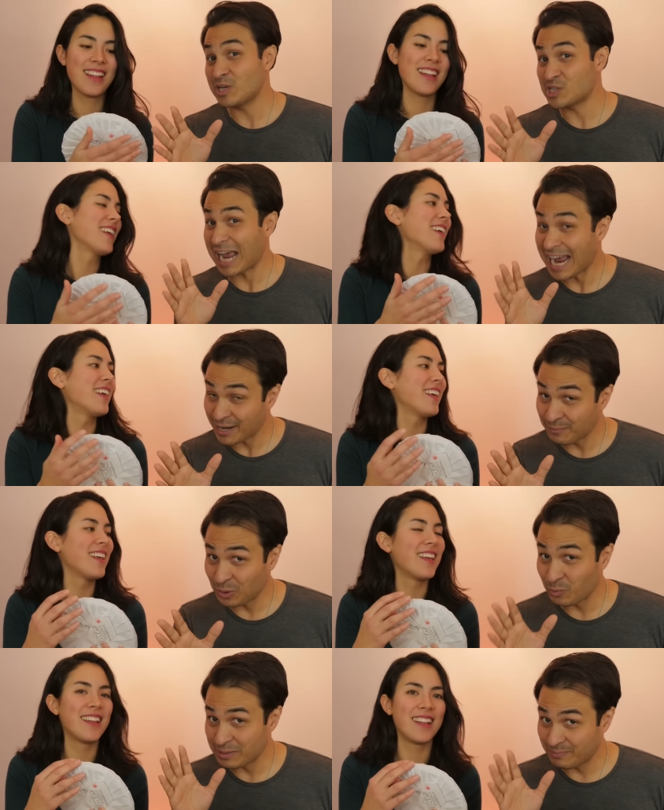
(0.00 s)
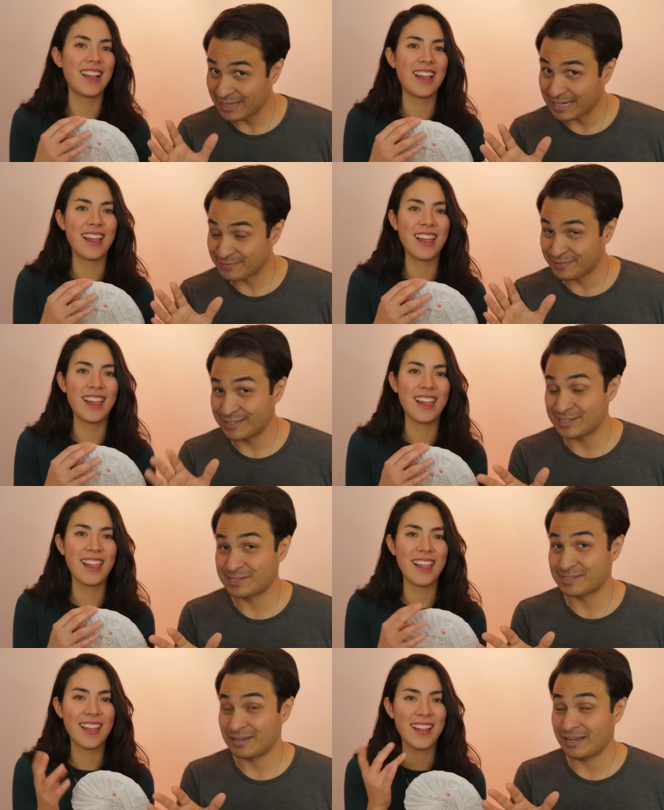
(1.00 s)
Speaker 1: which animal we picked for
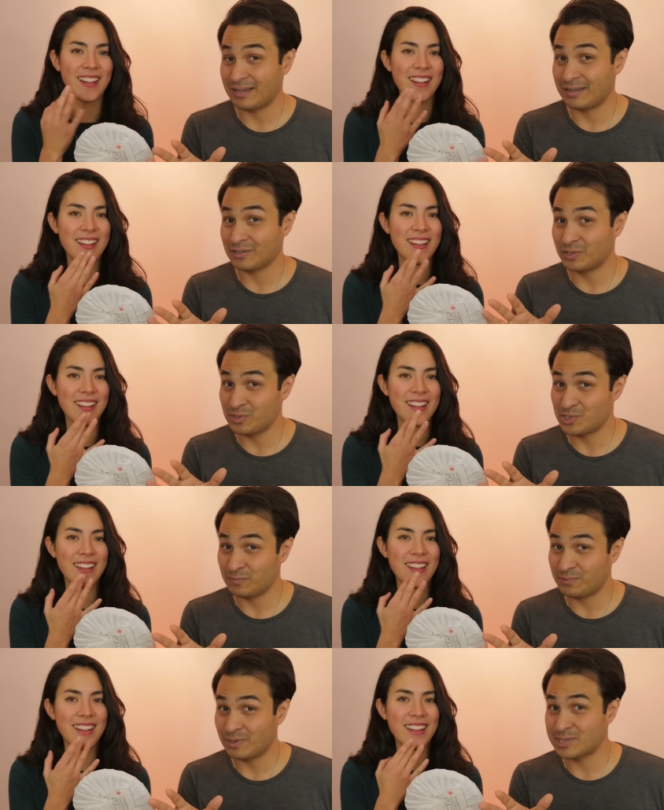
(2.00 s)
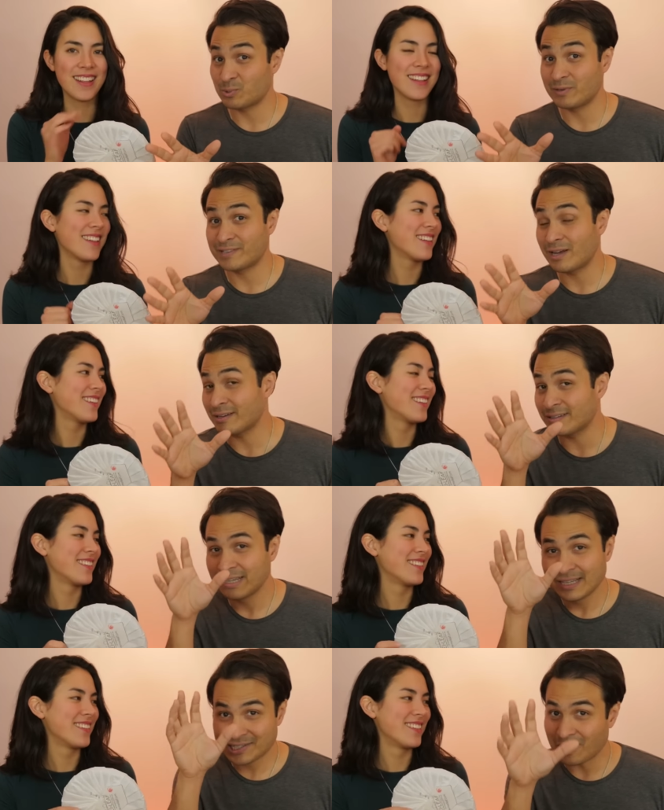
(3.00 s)
this uh, Gushu So we've done
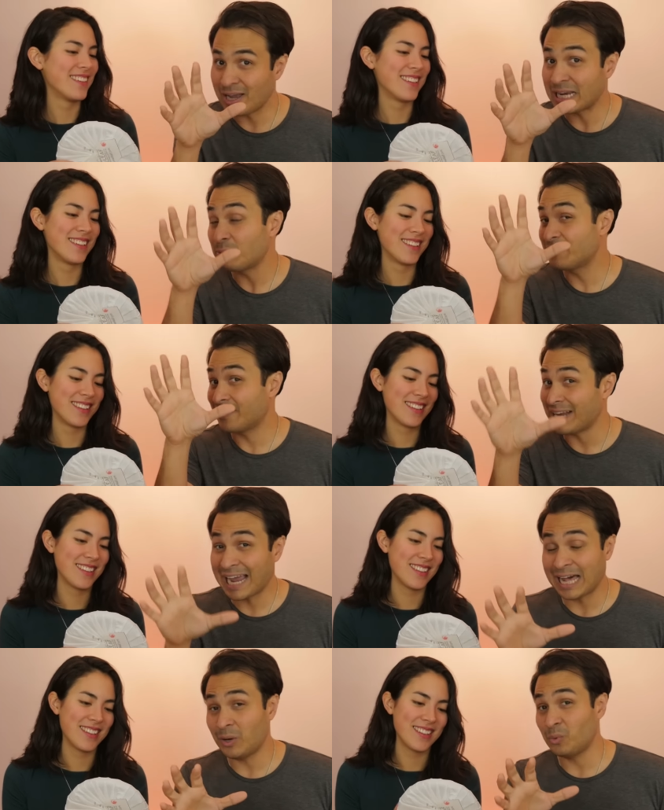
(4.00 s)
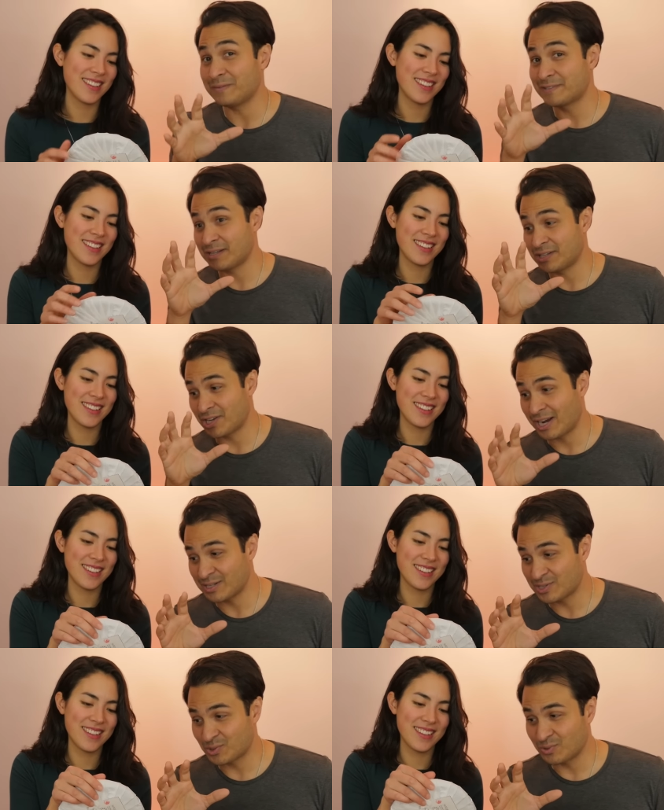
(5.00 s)
tiger, we've done owl, we've done
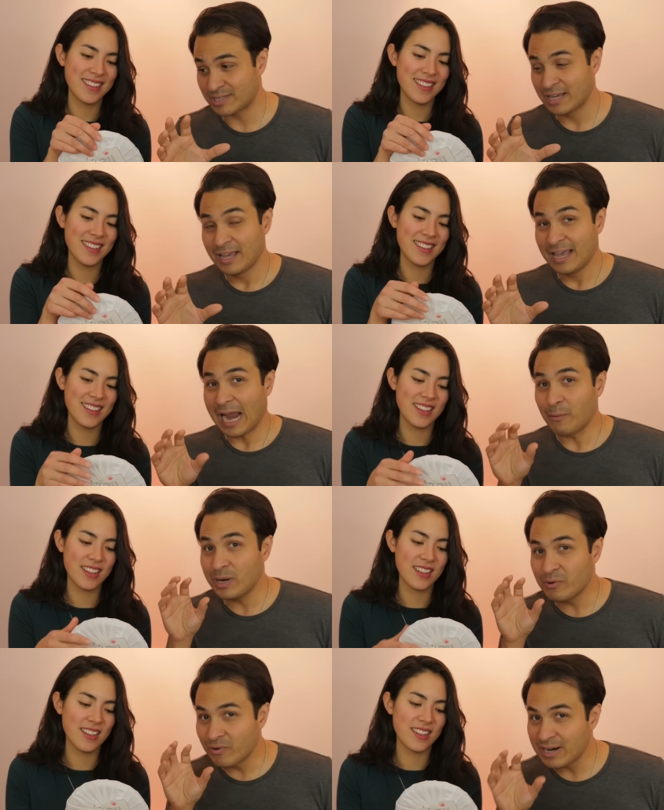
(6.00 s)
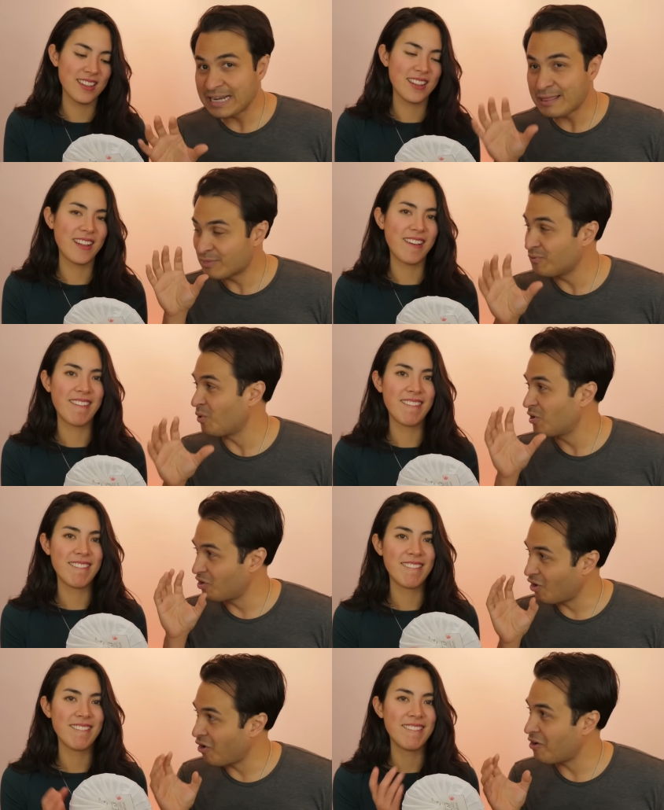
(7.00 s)
dinosaurs, and we really thought
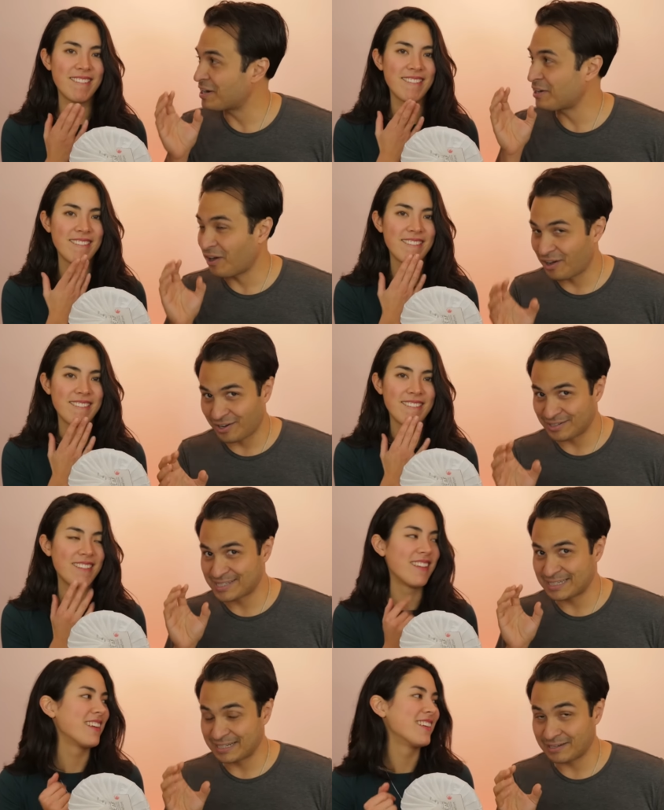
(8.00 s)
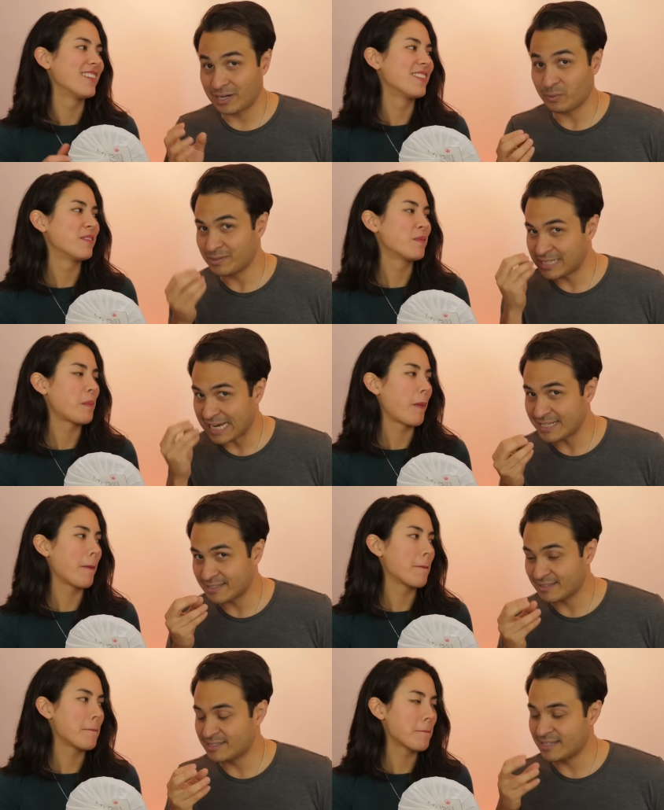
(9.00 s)
long and hard. Celine and I we were tasting
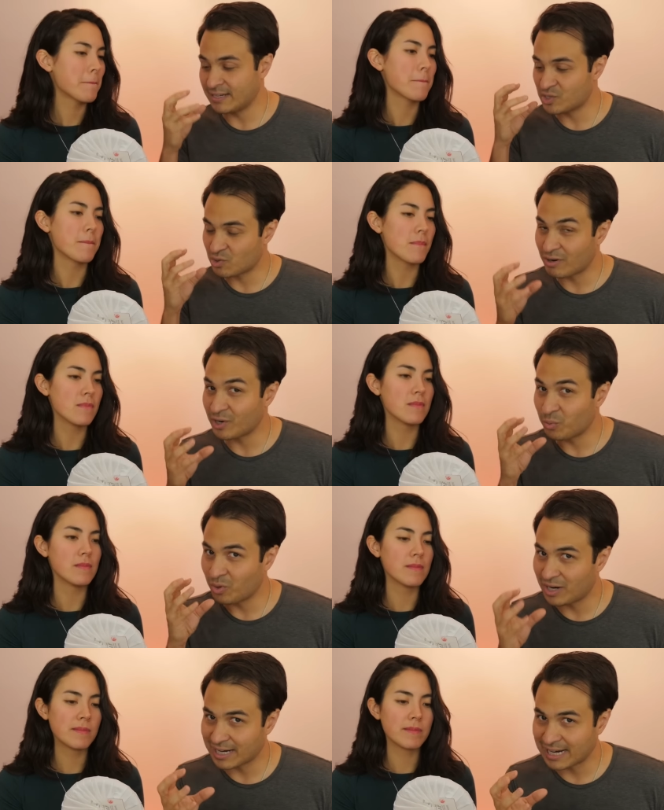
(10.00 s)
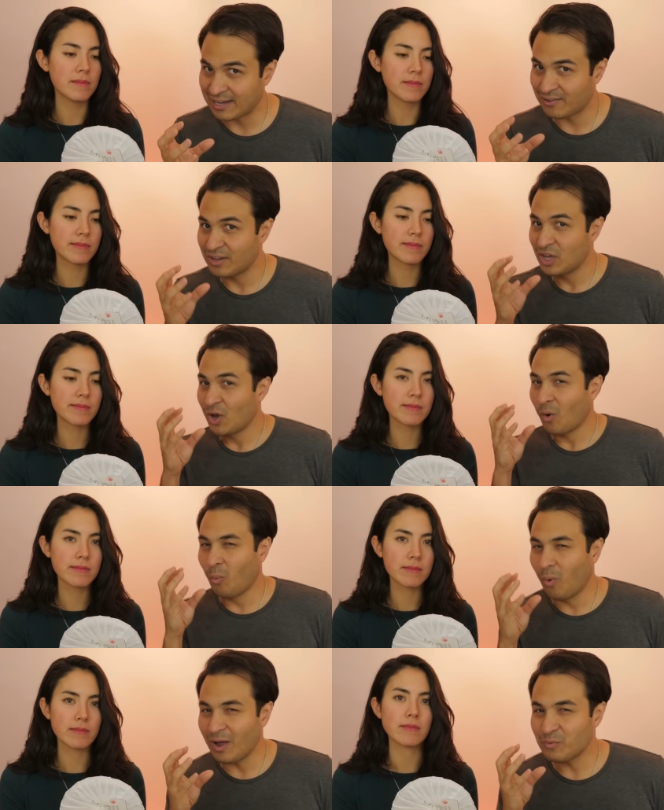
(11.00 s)
the tea and trying mm. to work out
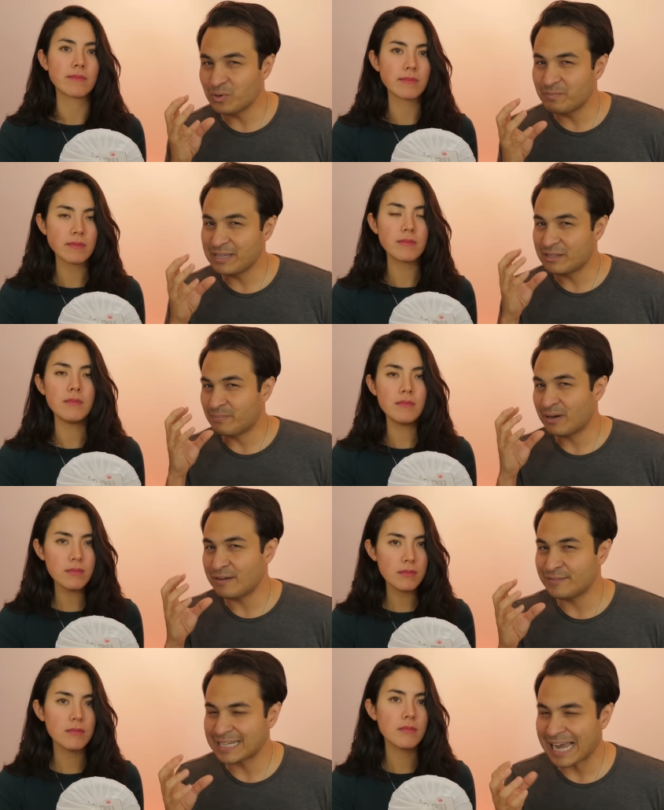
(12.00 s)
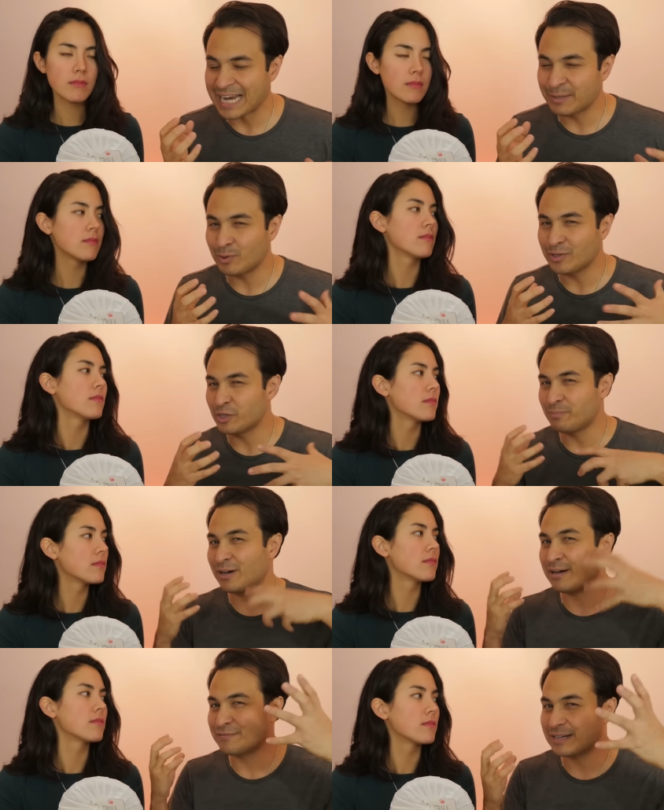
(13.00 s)
what would be the perfect animal and the
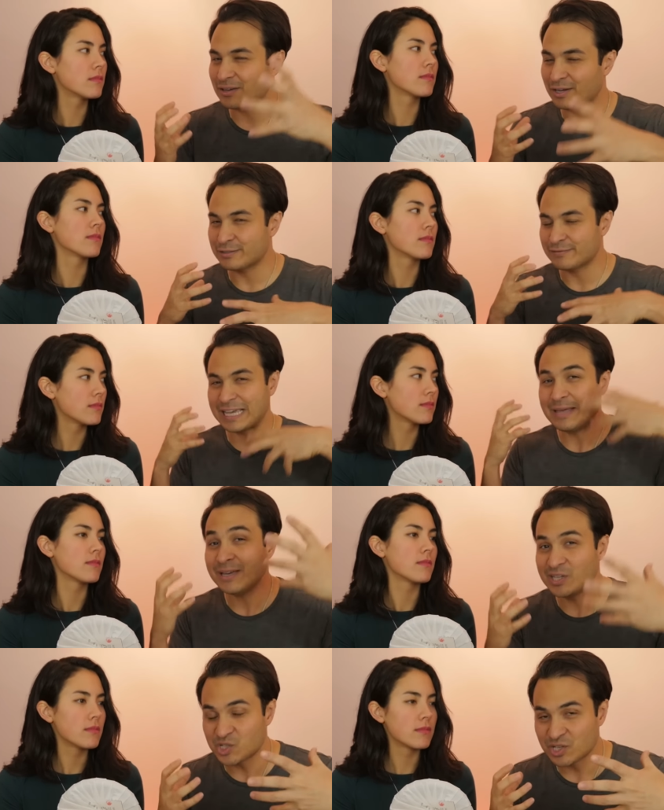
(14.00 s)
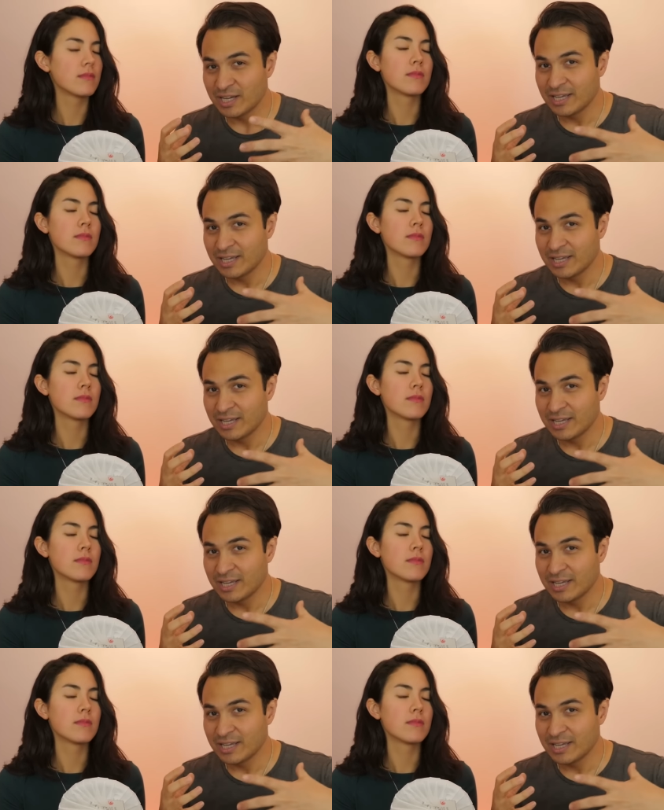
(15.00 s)
perfect kind of image